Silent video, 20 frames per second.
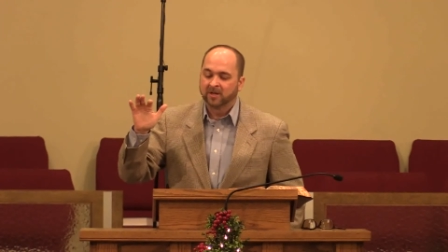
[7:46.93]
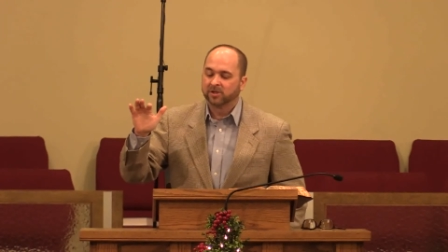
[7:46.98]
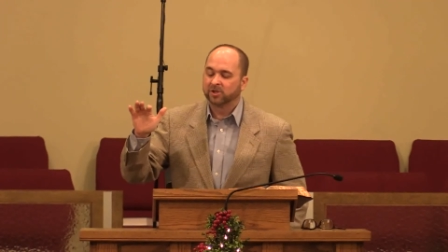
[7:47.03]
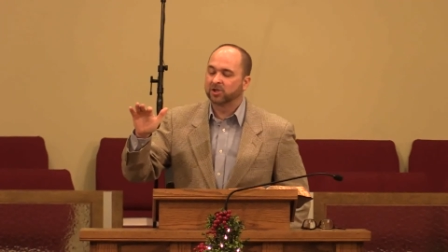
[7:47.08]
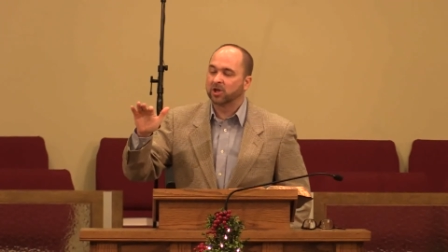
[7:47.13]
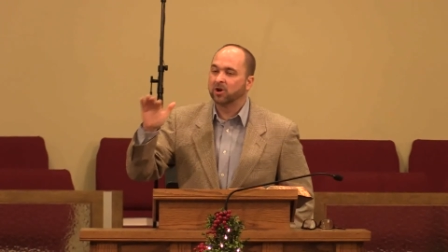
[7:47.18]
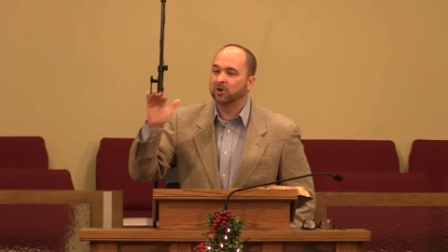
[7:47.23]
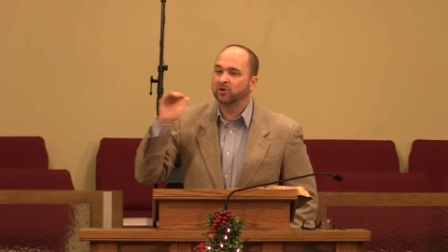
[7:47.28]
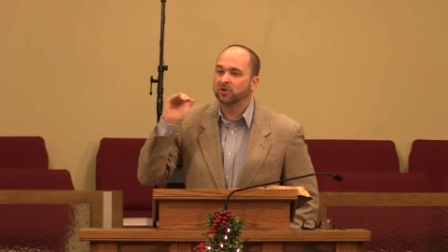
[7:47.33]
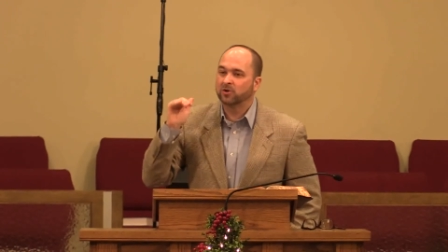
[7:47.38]

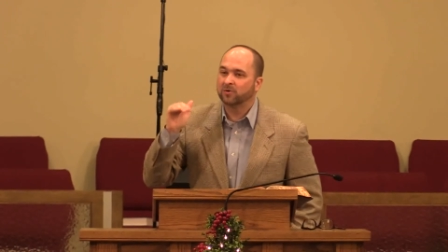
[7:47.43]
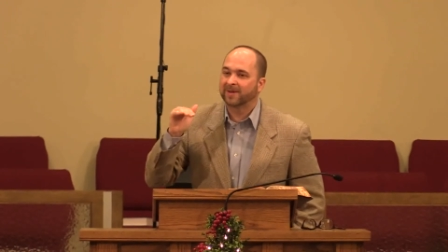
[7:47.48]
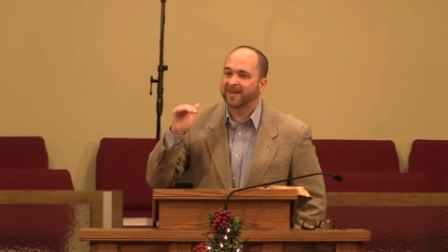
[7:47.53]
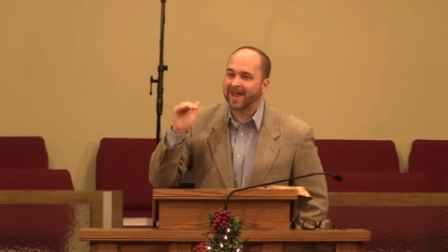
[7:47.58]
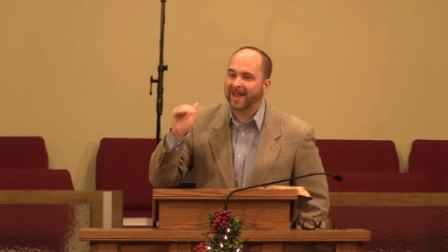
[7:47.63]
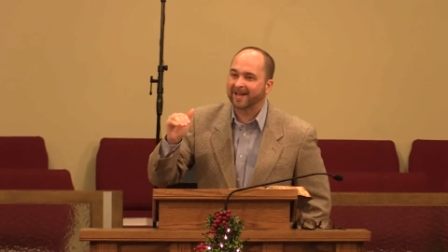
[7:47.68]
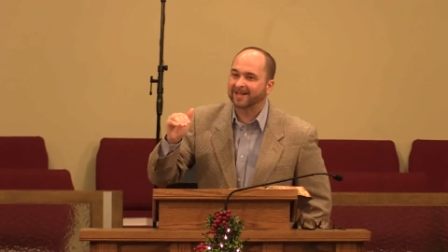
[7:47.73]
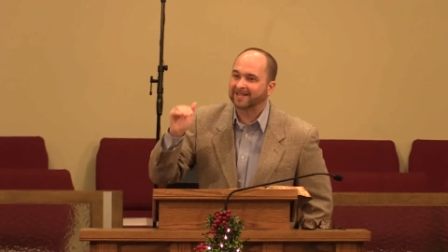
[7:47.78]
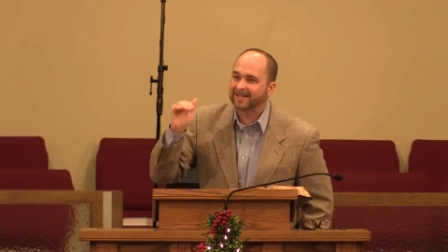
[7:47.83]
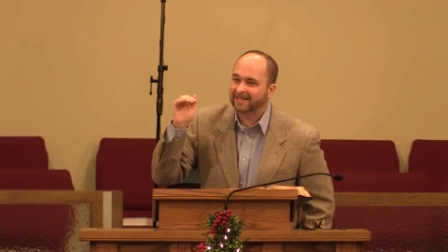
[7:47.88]
so you
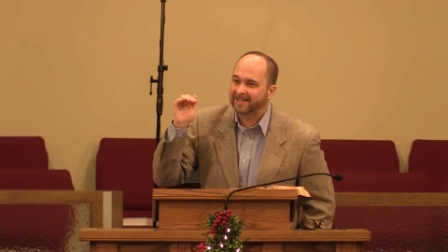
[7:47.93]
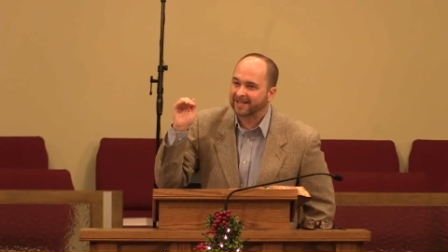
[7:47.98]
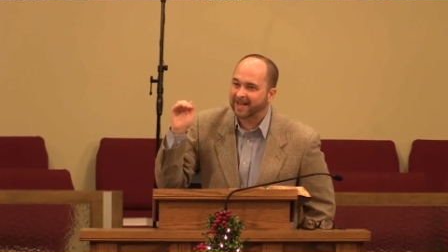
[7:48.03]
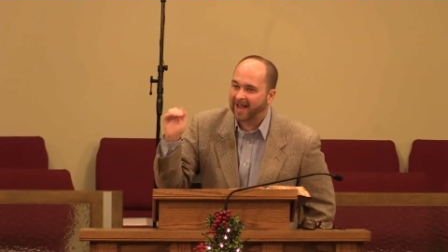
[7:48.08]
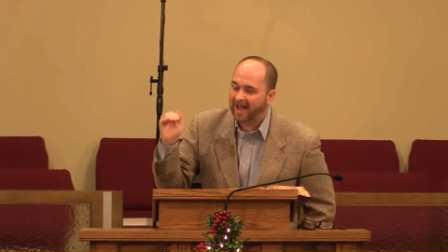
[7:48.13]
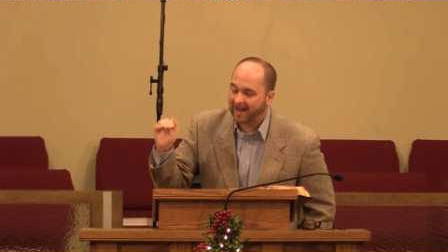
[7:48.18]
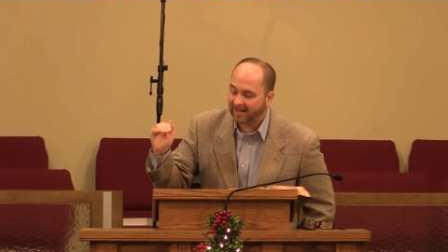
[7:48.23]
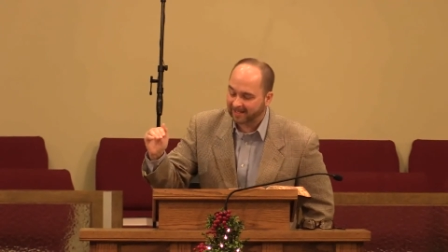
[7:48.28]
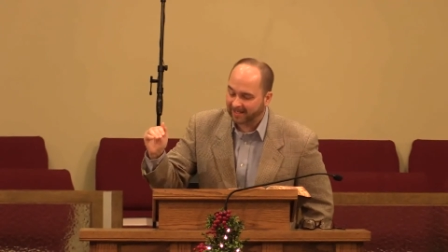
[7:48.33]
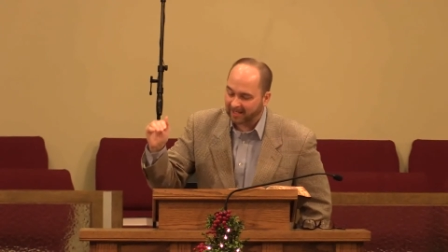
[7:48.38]
can
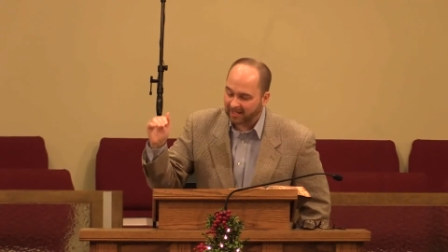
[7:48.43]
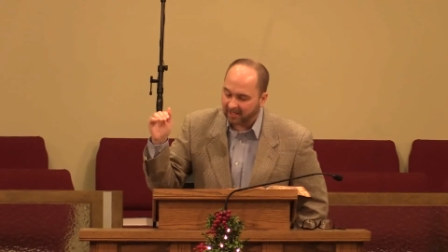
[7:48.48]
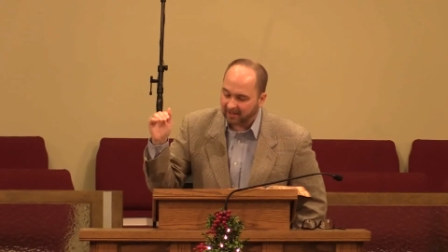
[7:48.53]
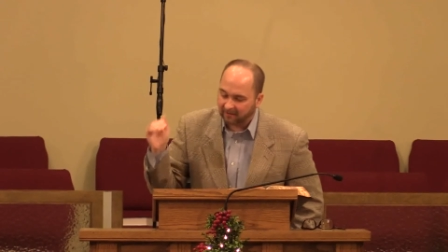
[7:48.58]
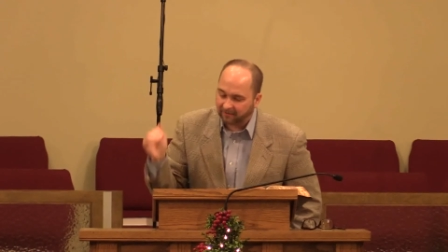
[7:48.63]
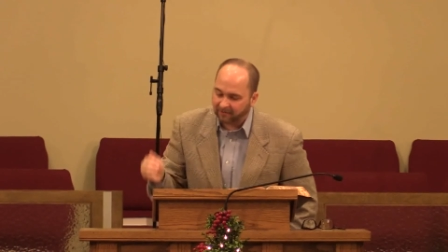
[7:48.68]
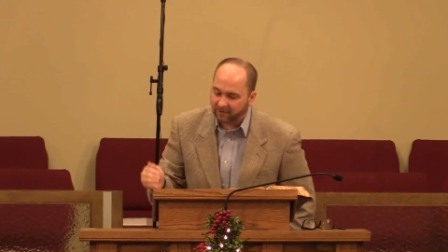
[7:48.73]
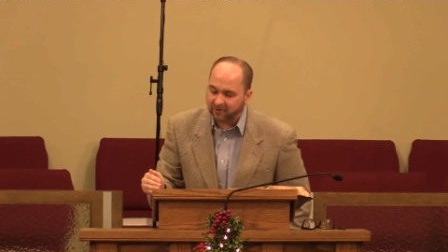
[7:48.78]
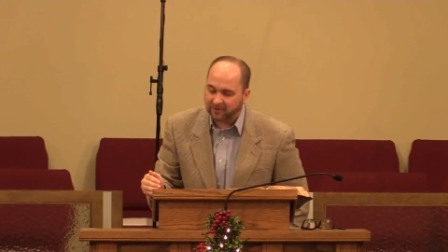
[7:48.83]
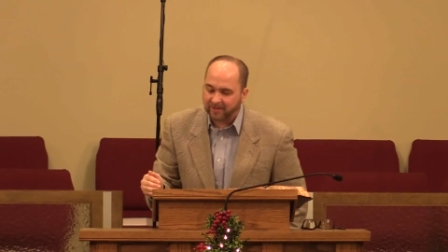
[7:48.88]
detect
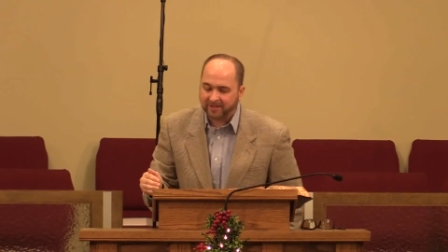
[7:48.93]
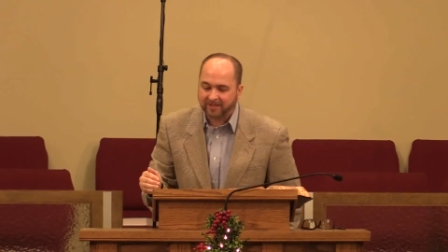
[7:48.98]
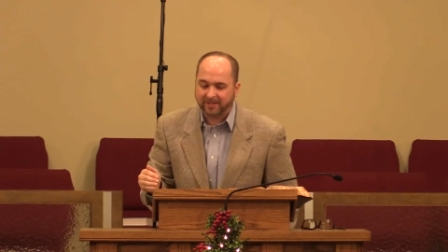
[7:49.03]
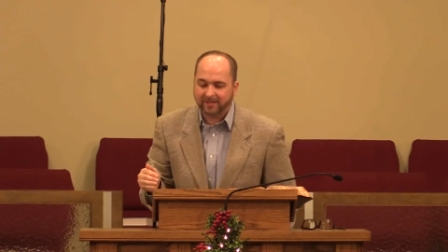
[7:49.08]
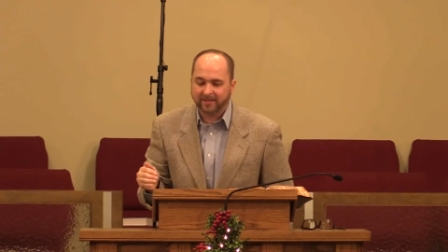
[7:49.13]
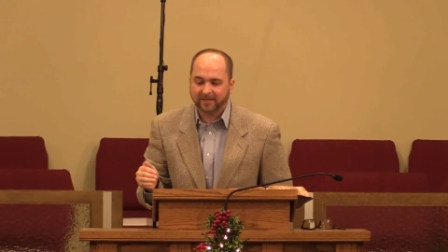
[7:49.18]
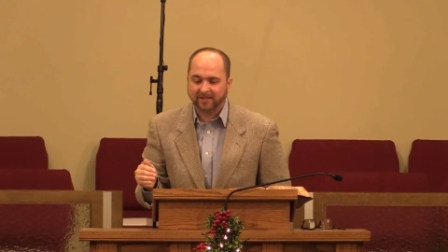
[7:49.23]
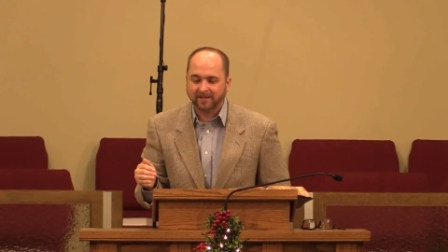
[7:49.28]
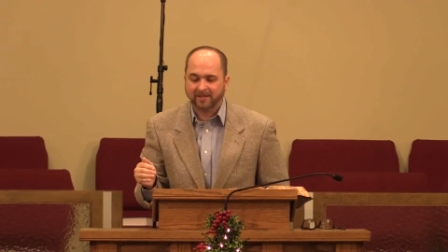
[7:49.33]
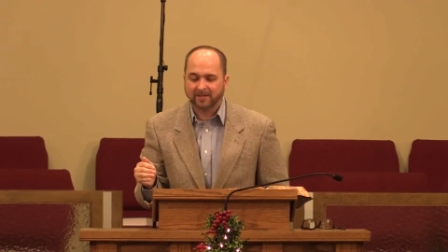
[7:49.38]

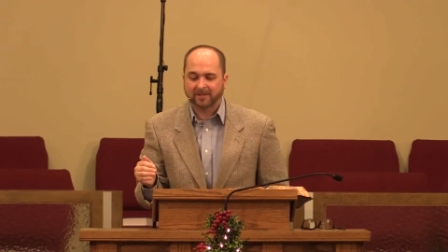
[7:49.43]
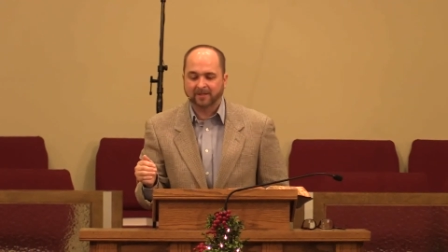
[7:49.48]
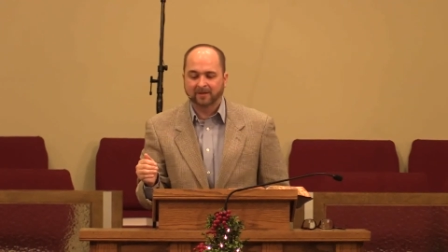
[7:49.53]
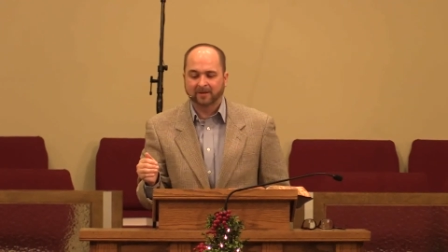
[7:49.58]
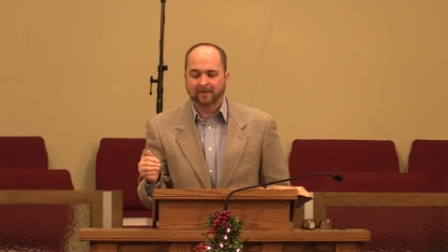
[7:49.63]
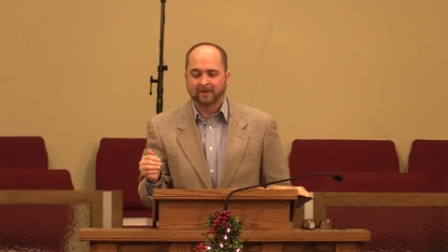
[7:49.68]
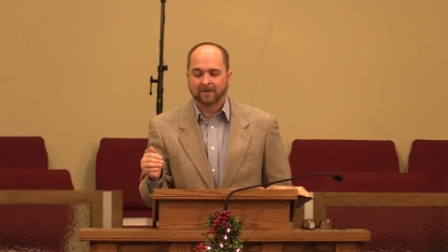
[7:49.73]
influences,